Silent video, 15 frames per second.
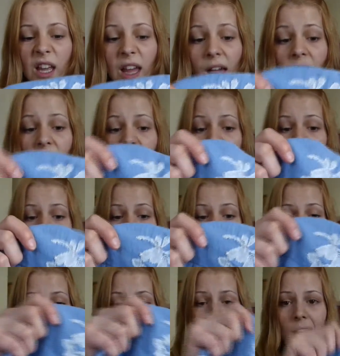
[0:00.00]
and
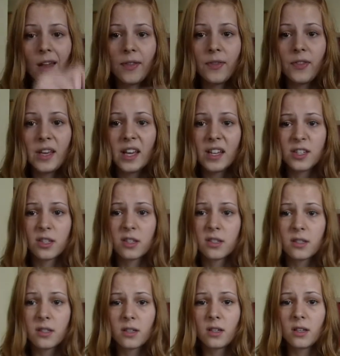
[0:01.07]
at the
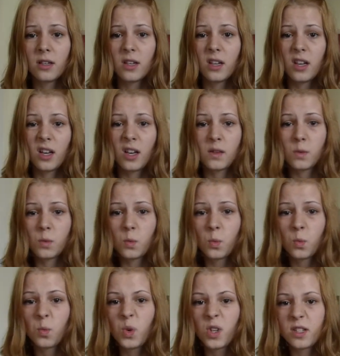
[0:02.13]
edges it
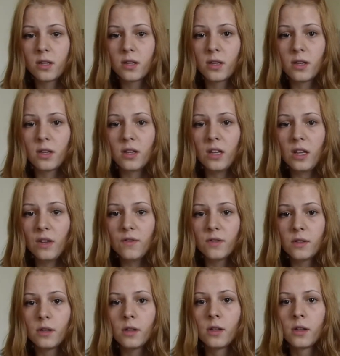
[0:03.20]
wasn't
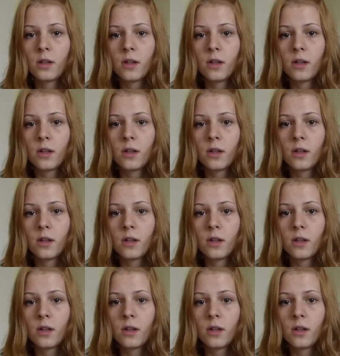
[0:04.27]
even